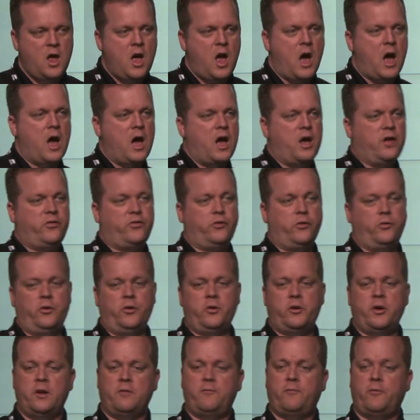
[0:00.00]
Uh, so you
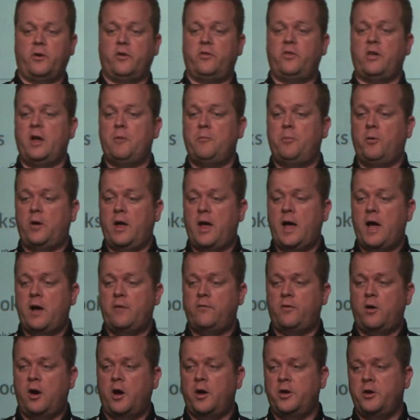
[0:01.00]
can, for example, have
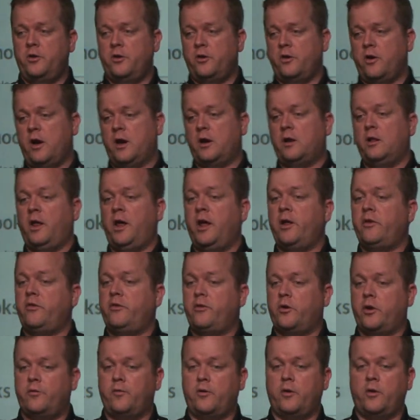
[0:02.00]
on your uh, Glance
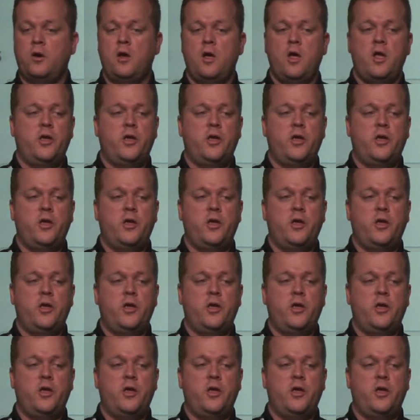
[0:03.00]
server,